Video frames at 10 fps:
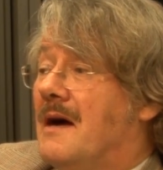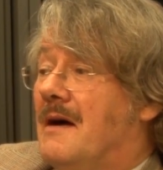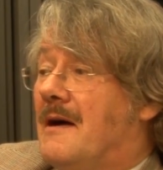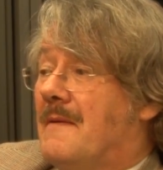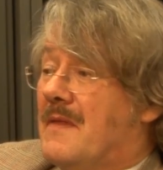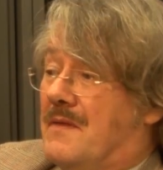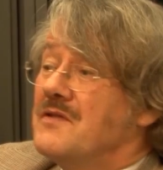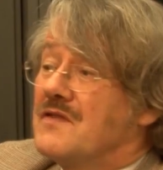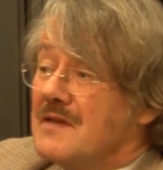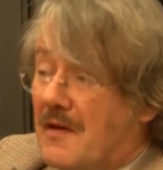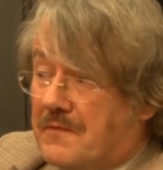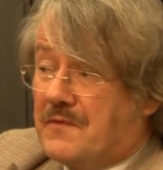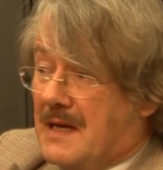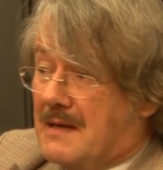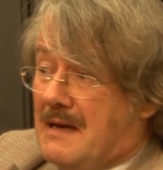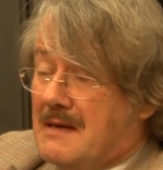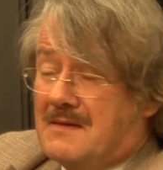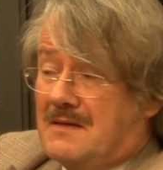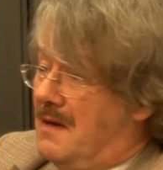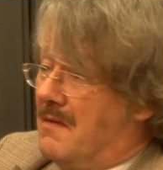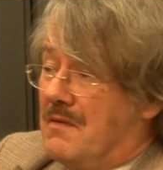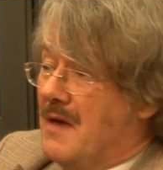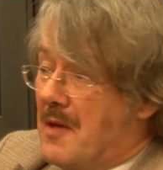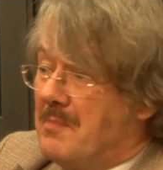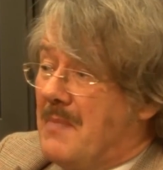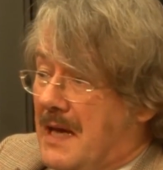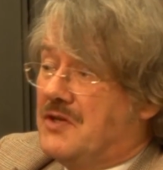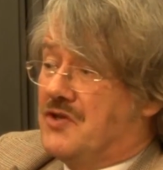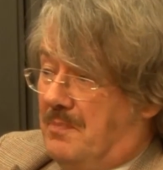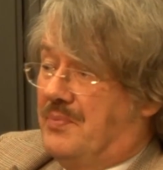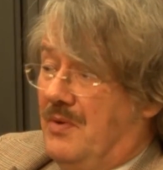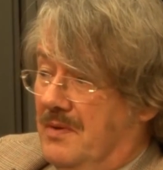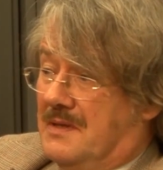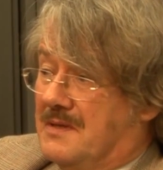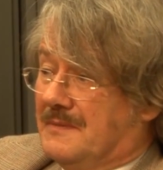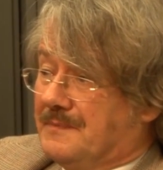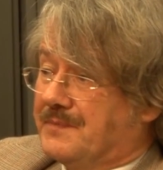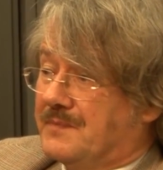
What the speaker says: the suffering is a major point.